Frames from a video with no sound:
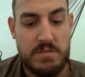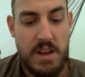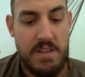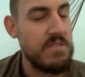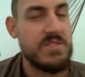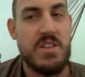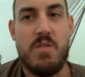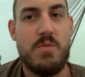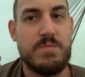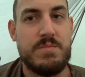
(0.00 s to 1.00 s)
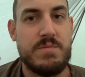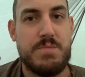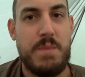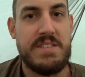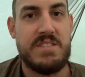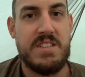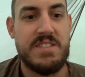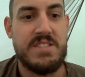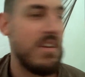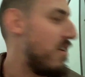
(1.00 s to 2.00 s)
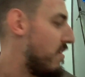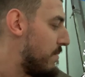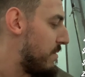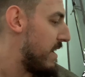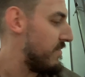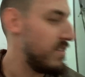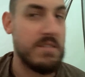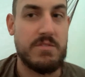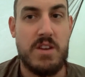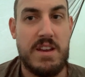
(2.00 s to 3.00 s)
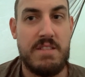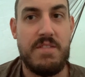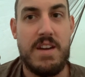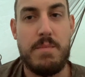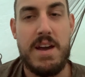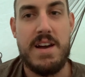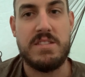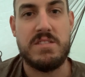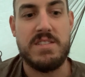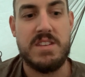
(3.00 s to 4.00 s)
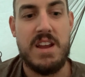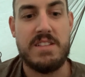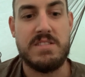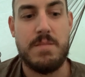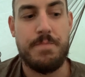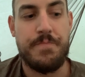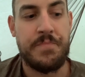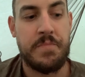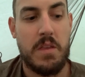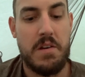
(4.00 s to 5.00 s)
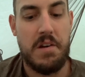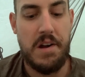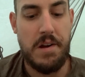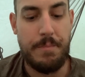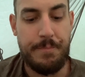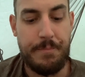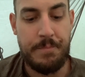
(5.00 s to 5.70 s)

and there's no spice to this at all. I'm gonna have to try and find my hot sauce and add some. Um,